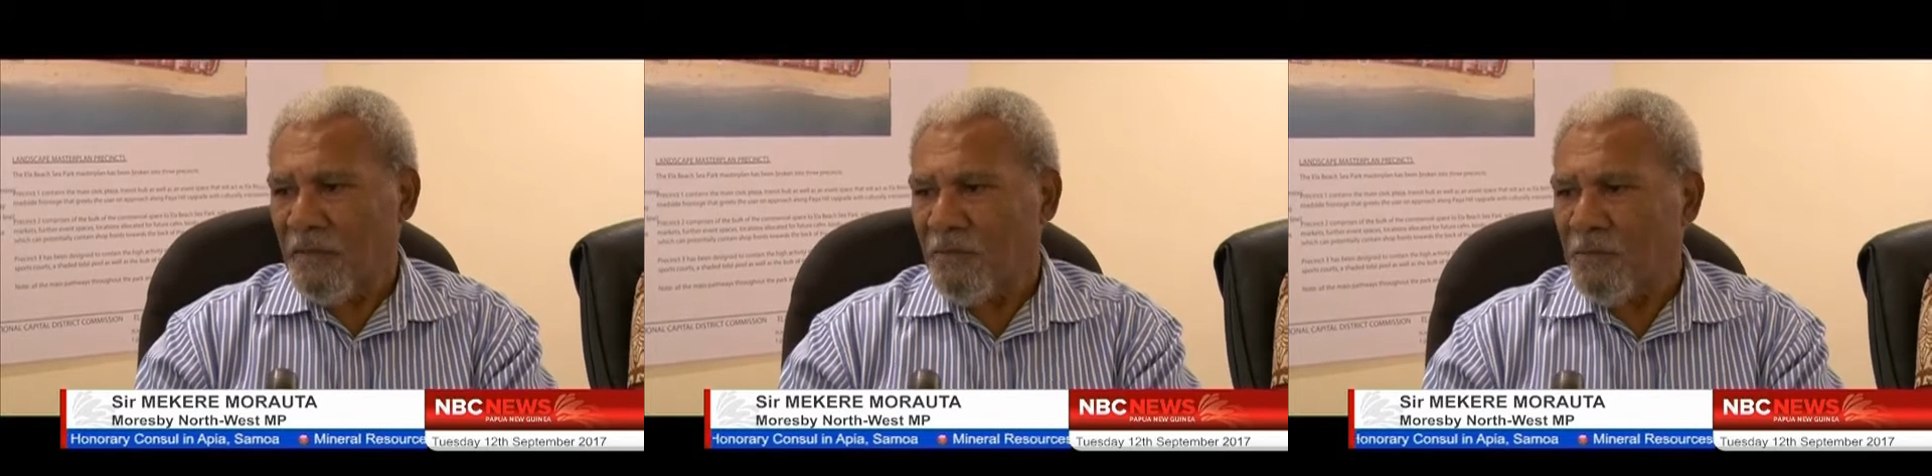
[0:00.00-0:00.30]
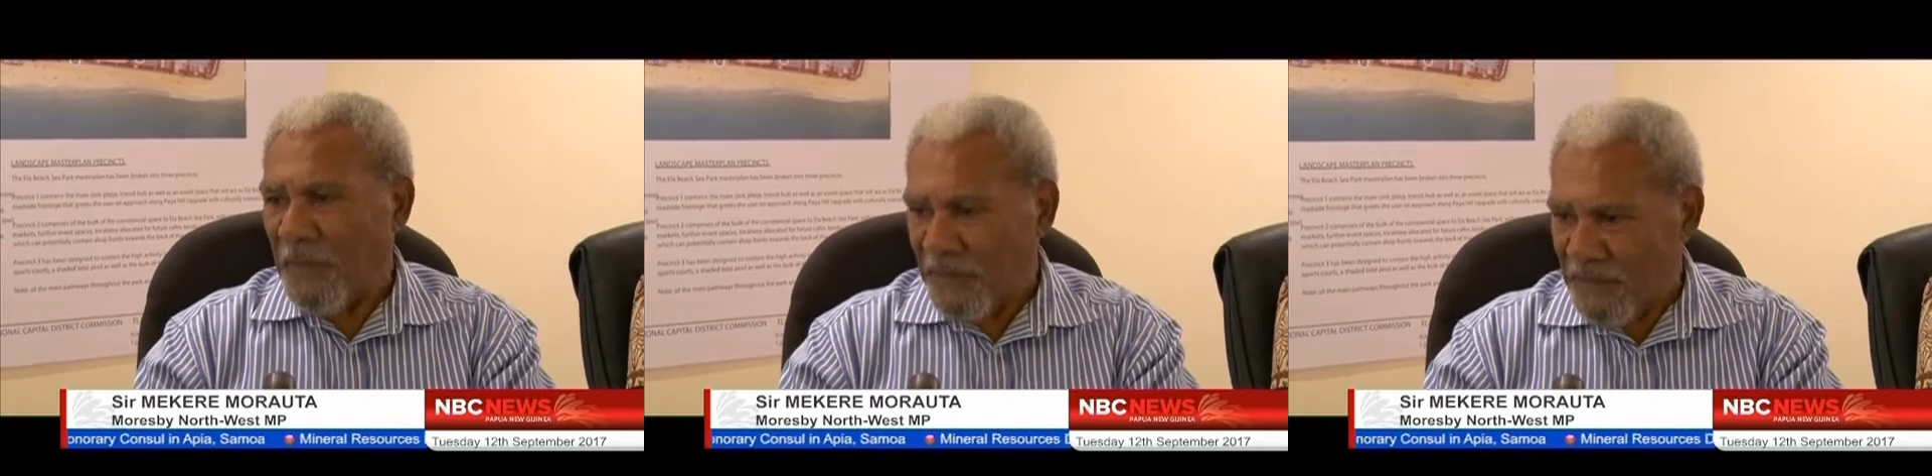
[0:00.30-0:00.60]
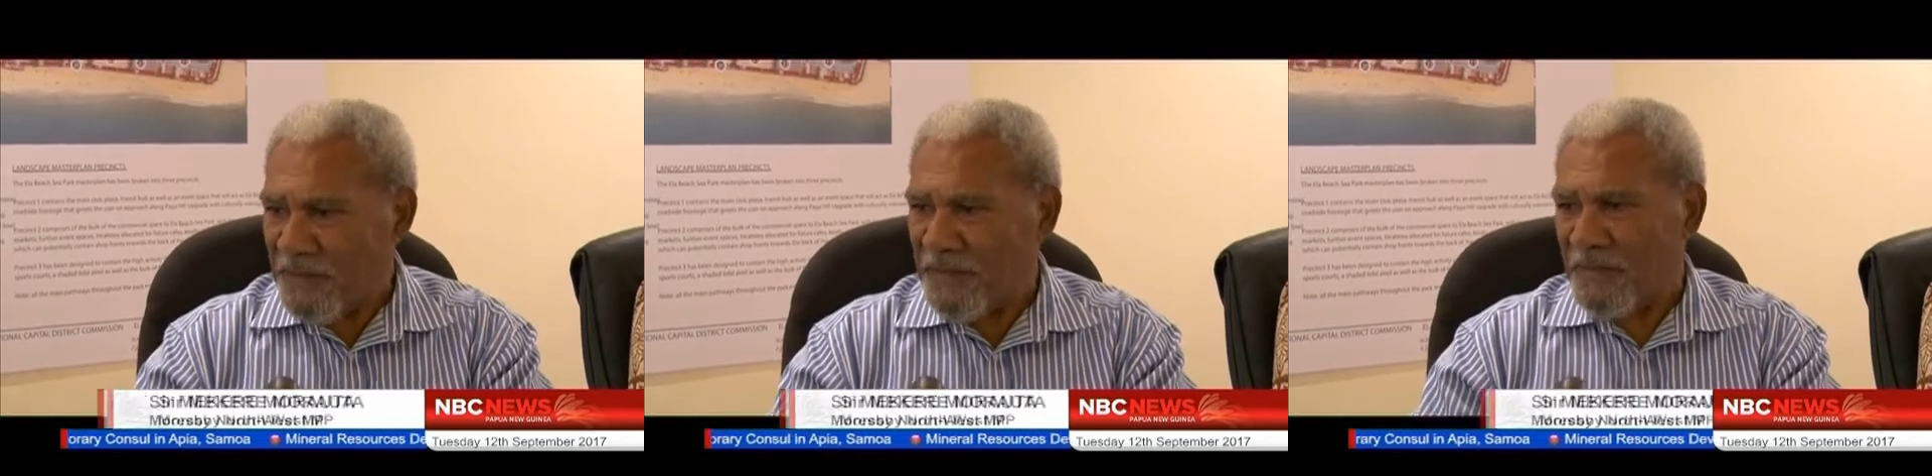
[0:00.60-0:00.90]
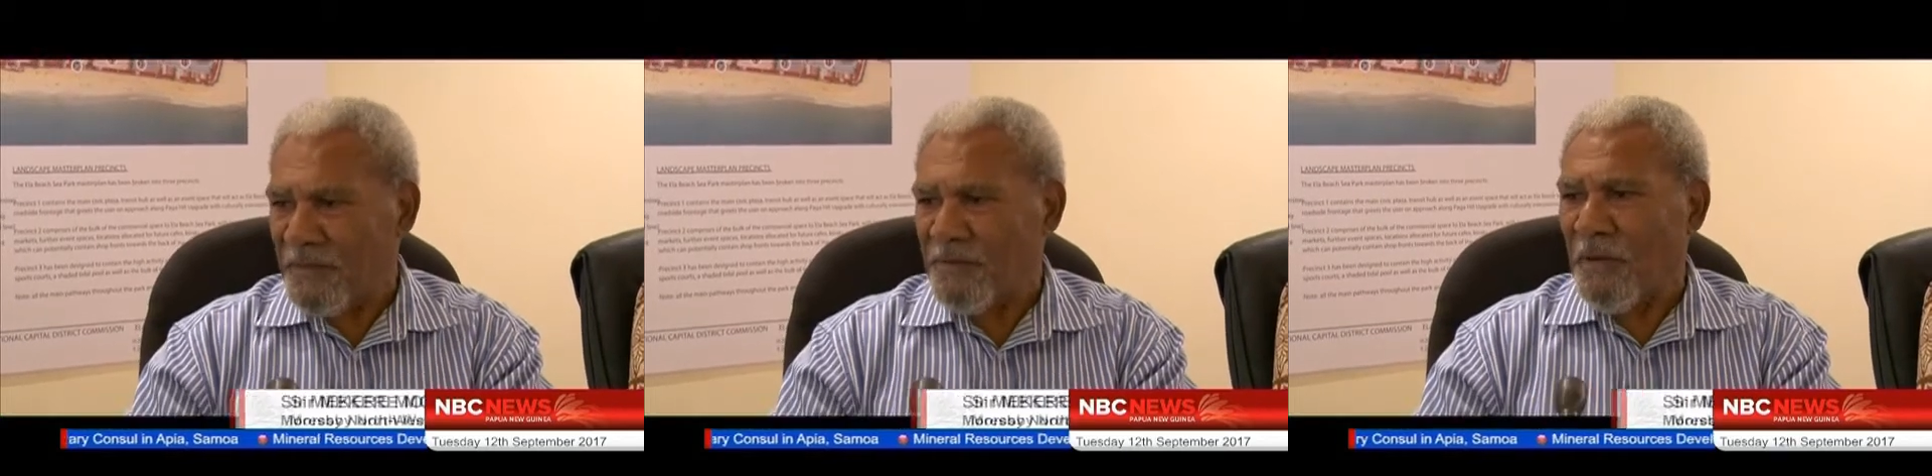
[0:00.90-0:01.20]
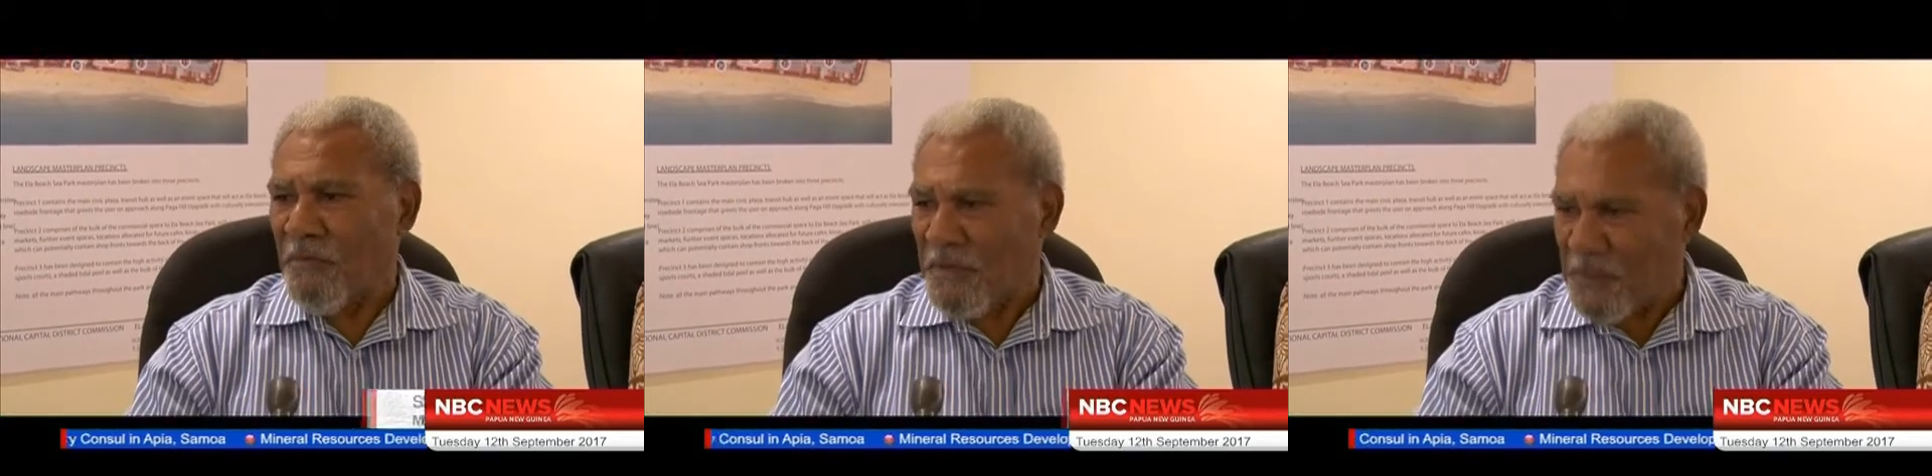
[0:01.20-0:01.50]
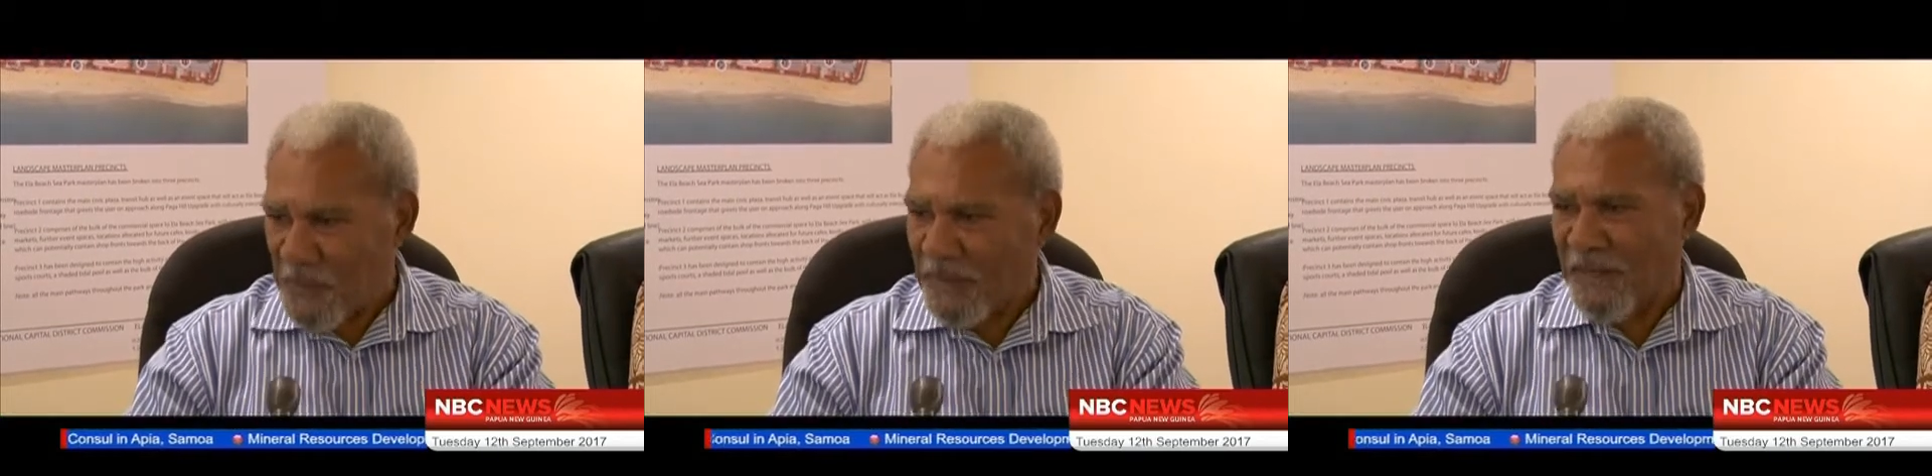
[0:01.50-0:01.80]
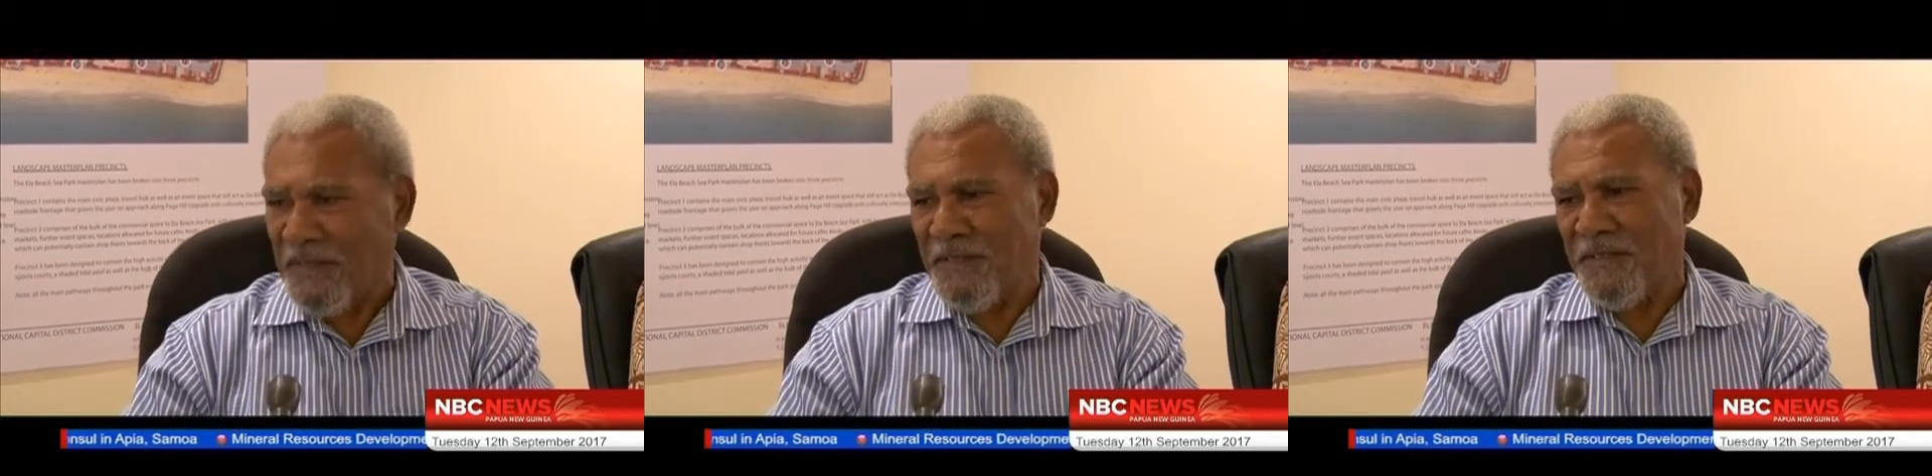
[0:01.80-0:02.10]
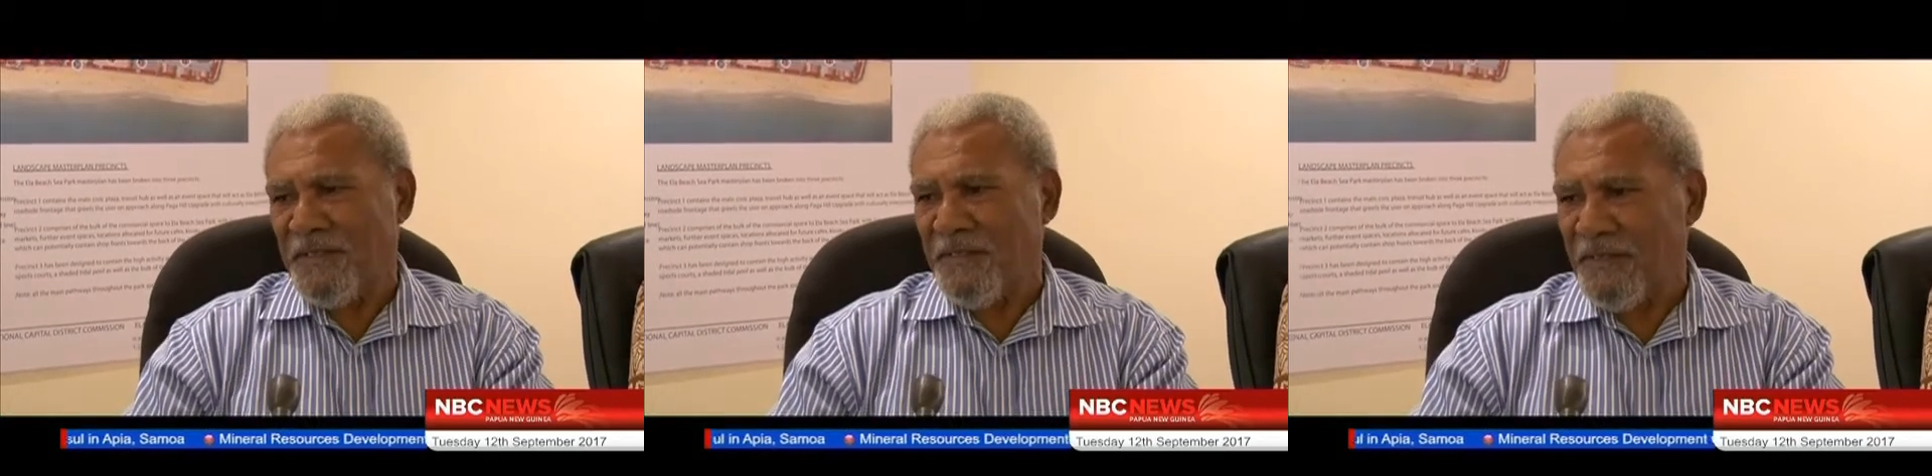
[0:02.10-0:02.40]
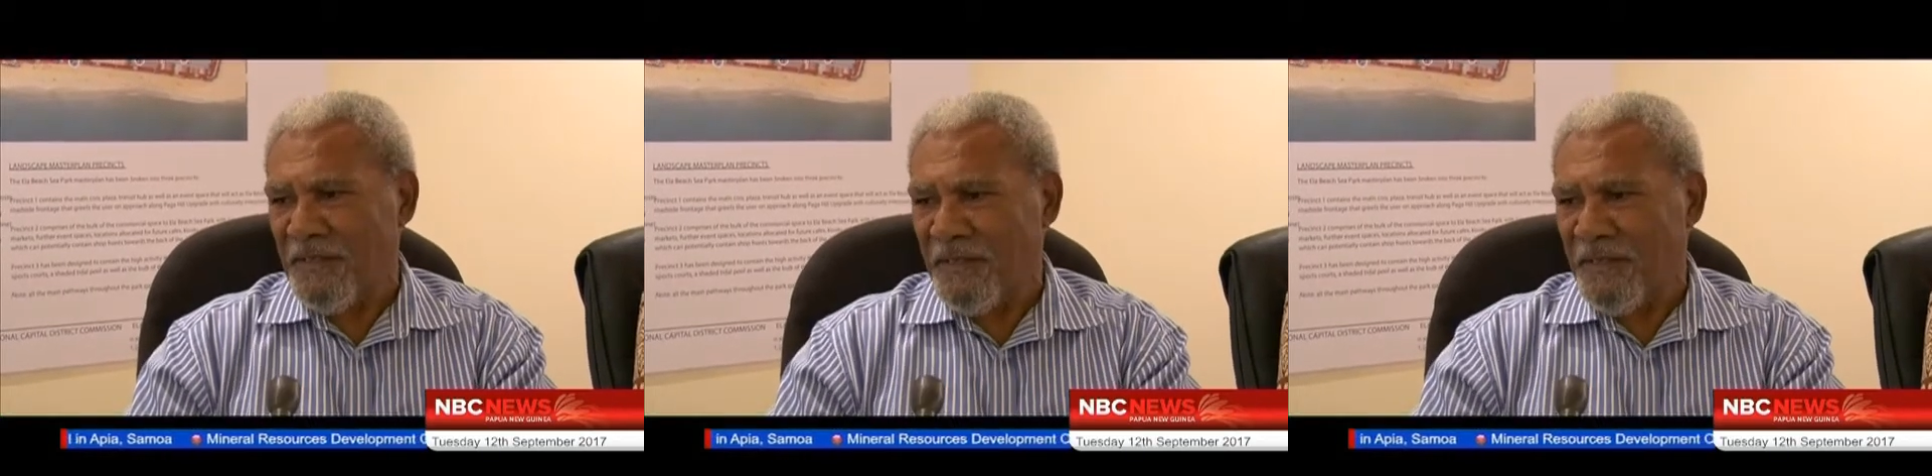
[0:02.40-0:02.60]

to make decisions. So I respect the decision.